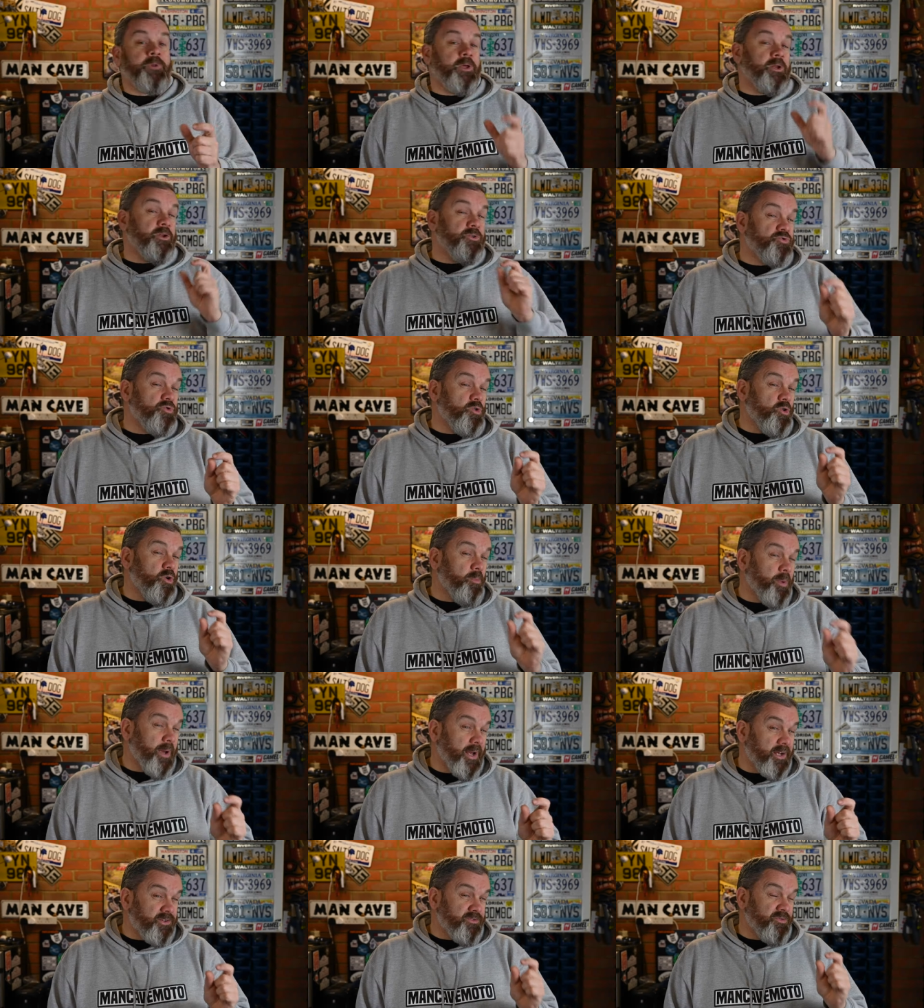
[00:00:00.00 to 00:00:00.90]
The only
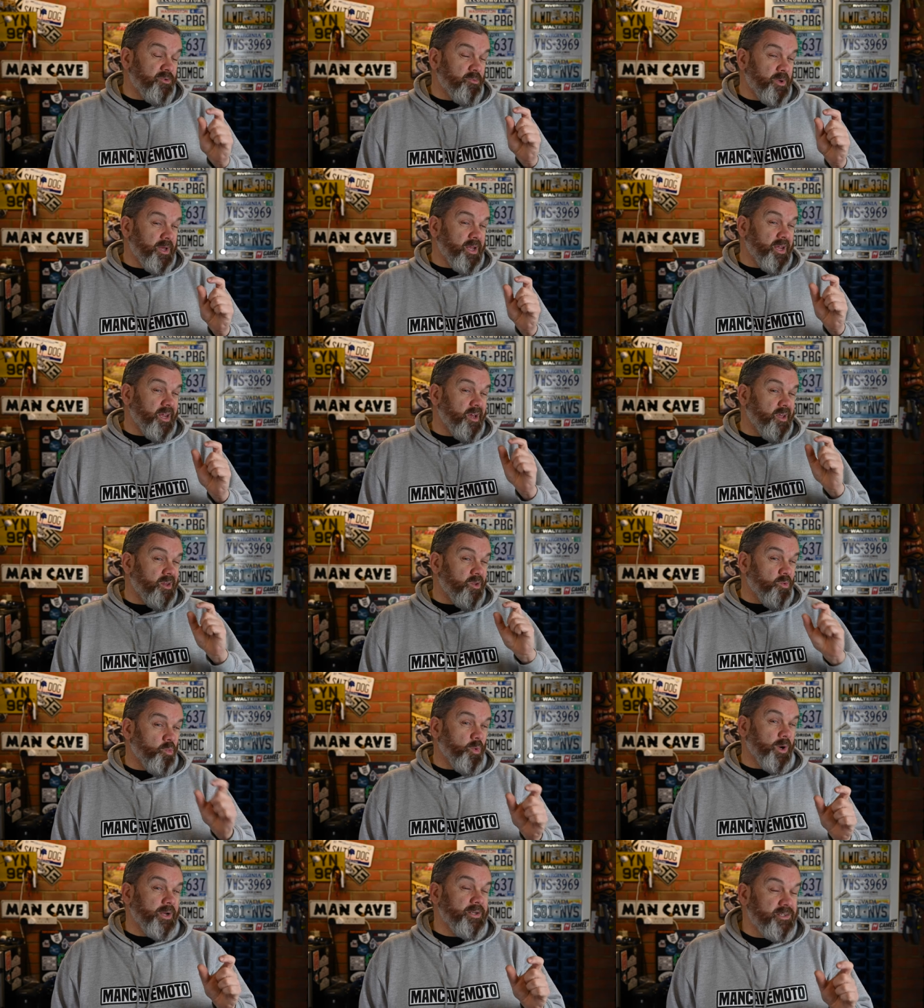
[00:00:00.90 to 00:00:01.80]
drawbacks for me are the
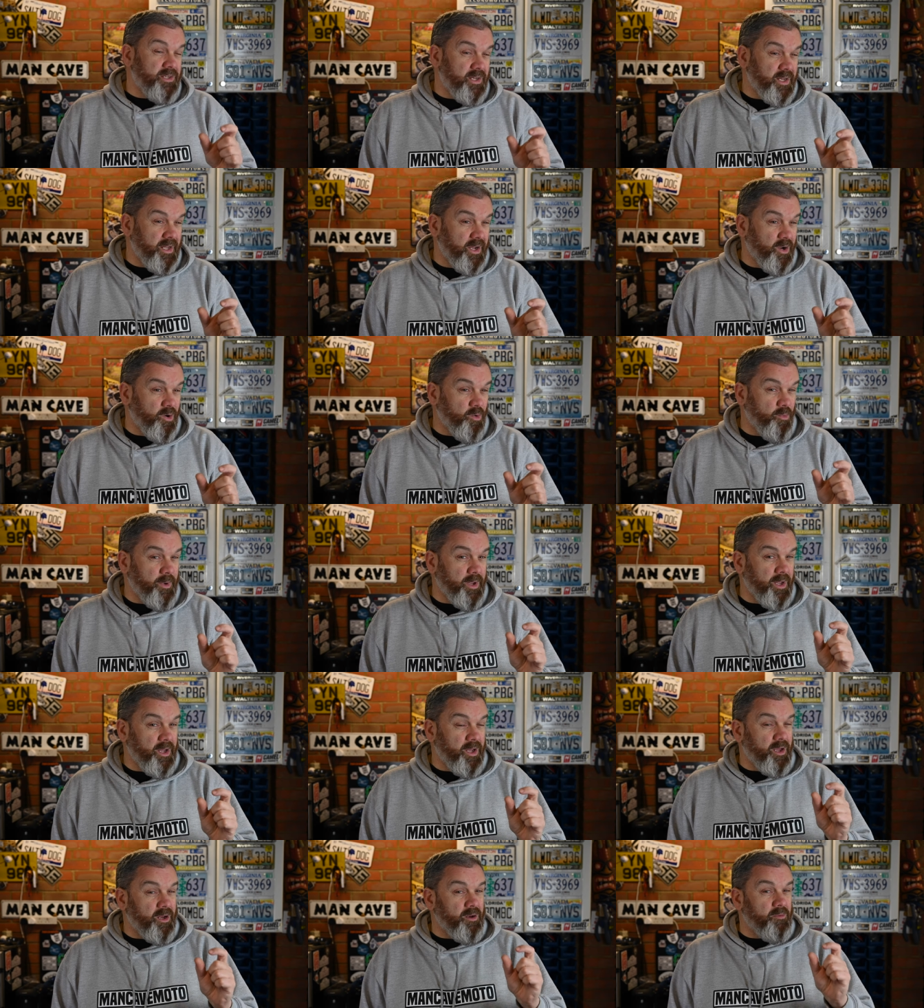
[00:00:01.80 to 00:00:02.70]
weight of the
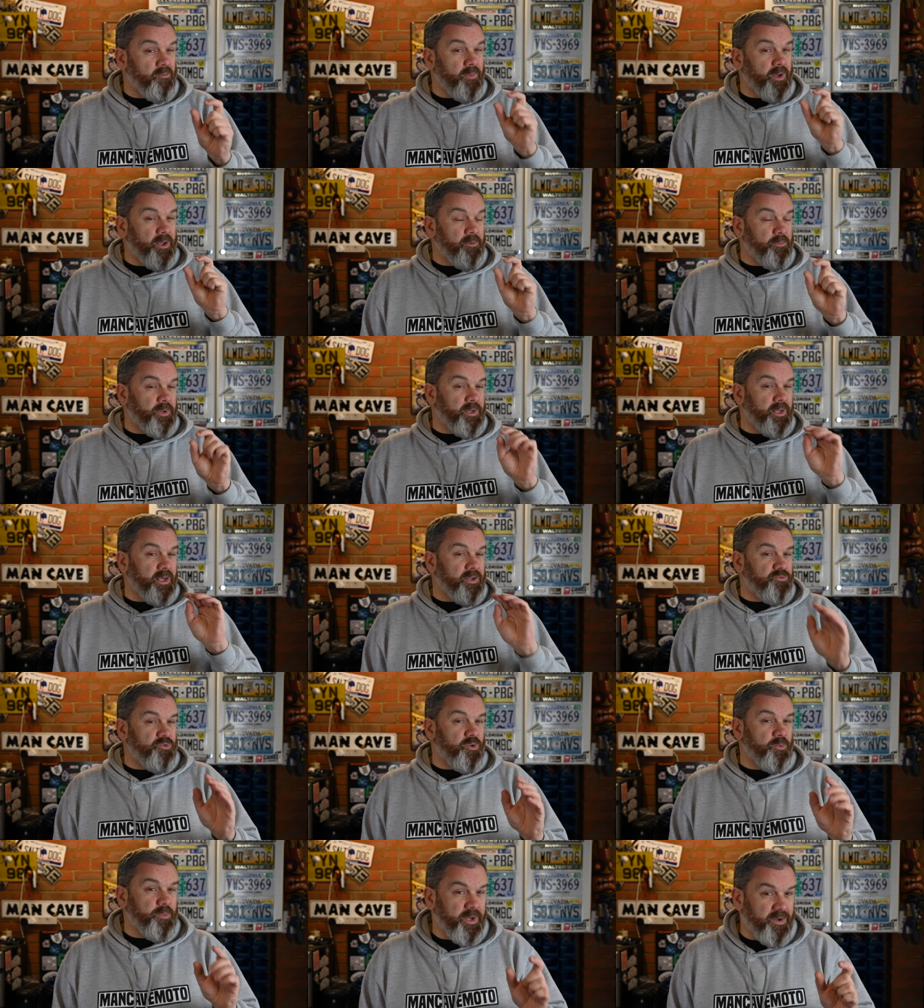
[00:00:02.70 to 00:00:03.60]
helmet and maybe that
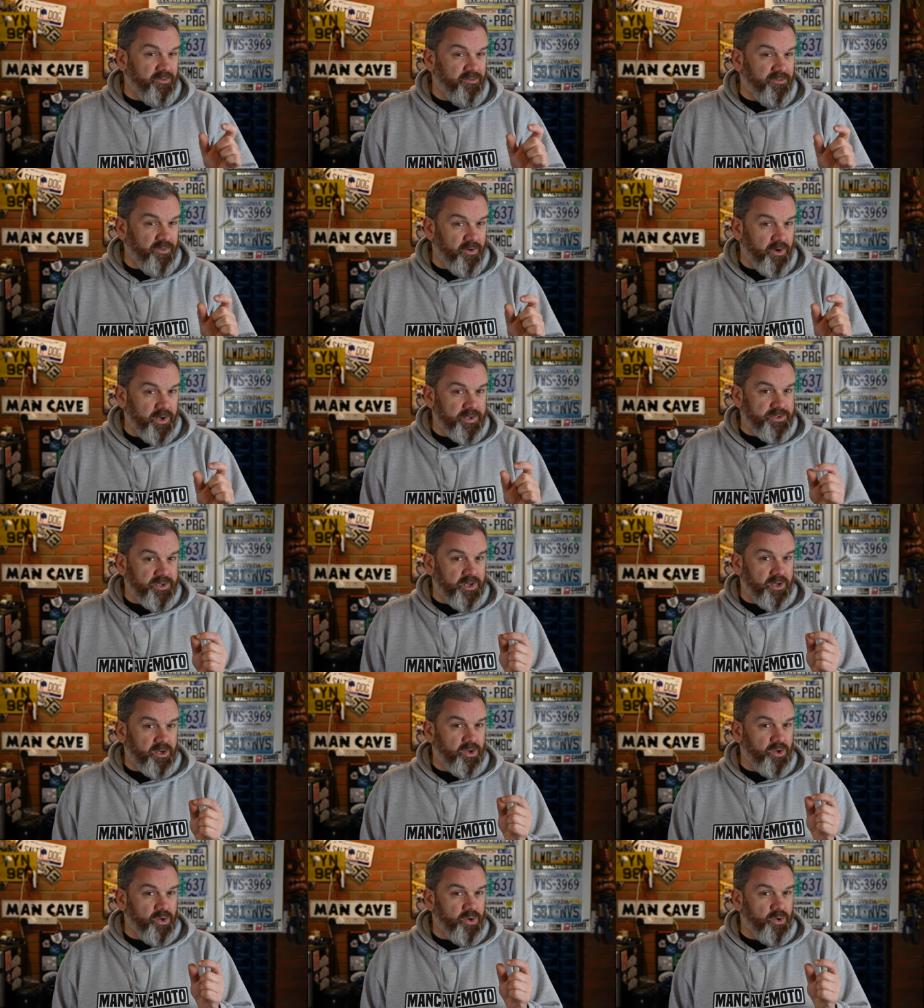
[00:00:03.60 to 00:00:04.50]
drop down visor
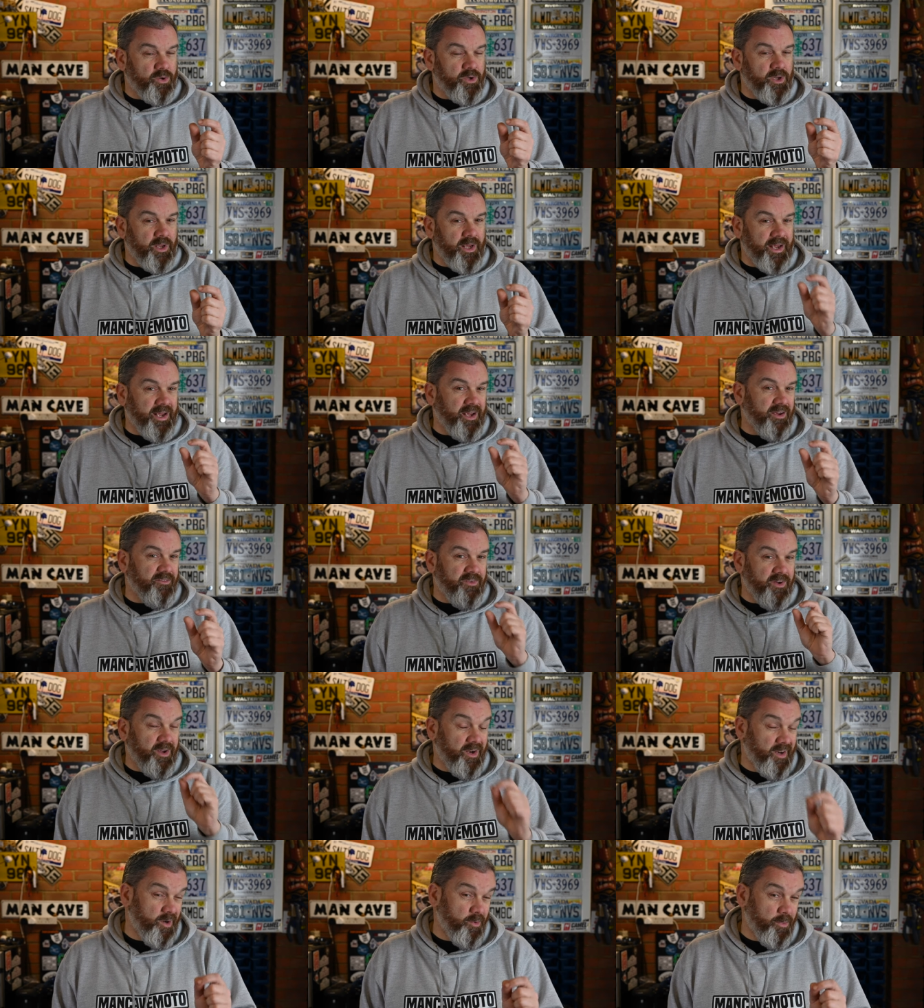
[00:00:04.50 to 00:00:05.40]
could have
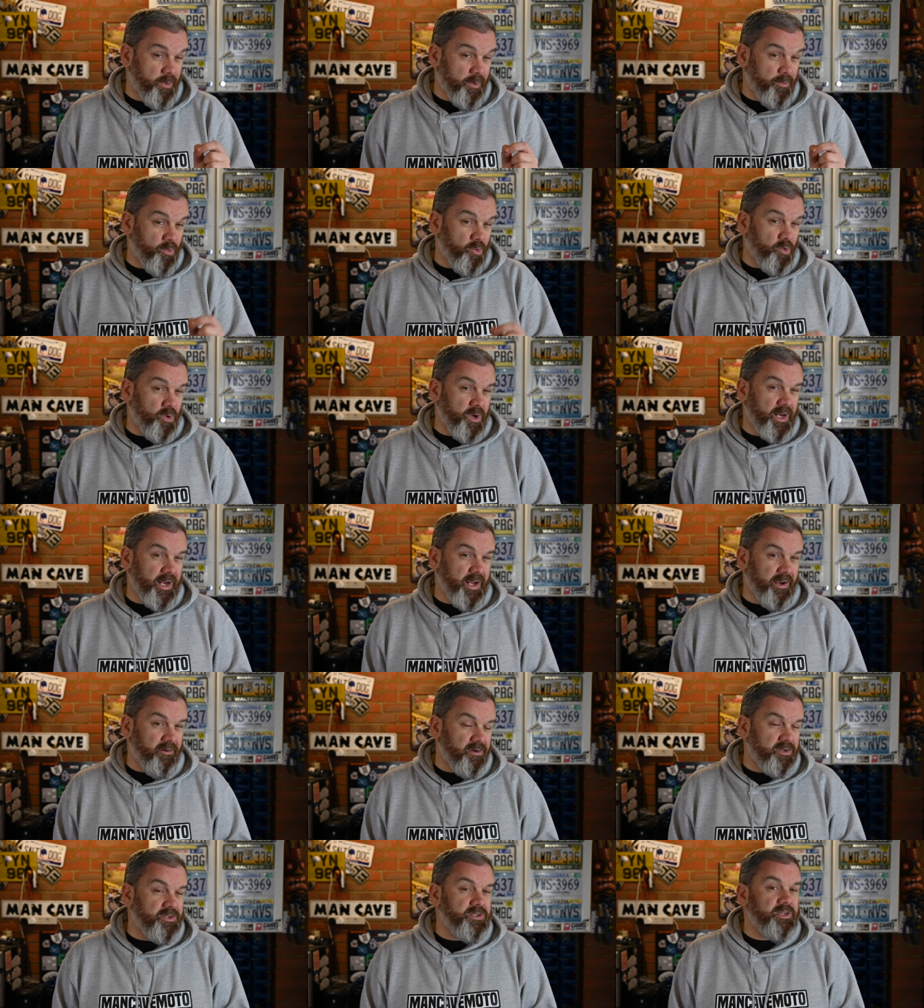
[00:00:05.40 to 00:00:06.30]
a little bit more
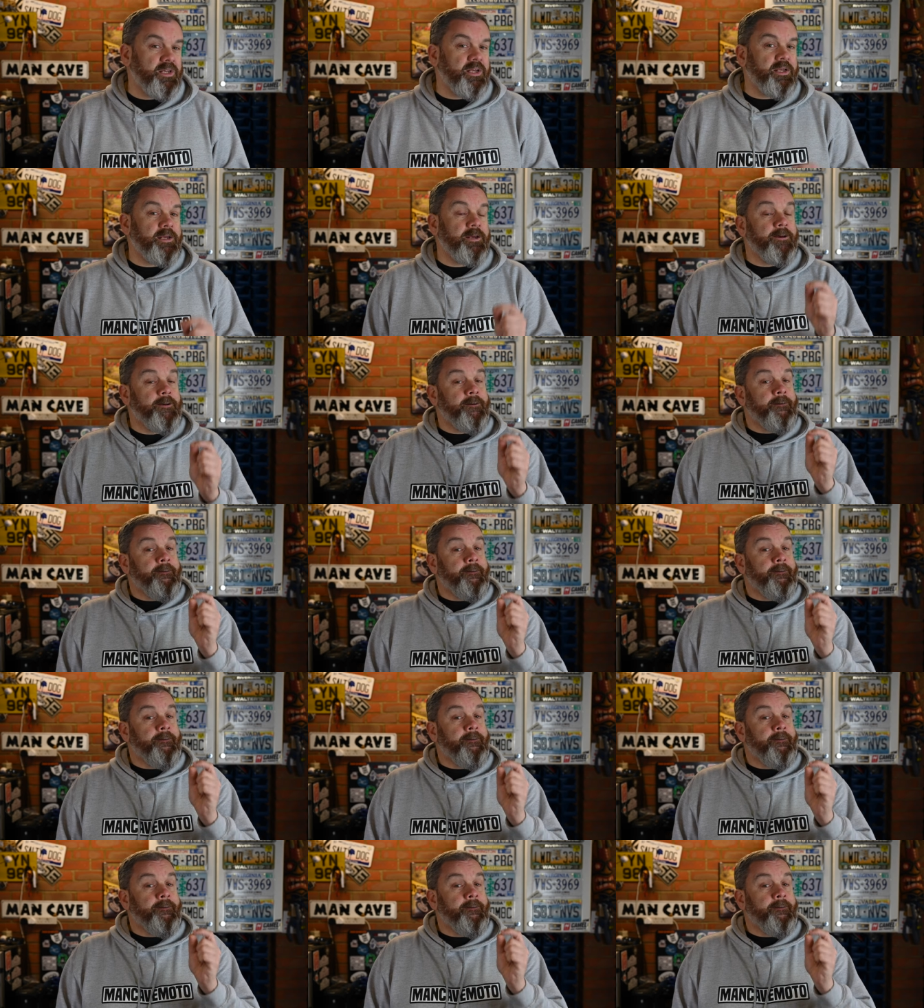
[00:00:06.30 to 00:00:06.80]
clarity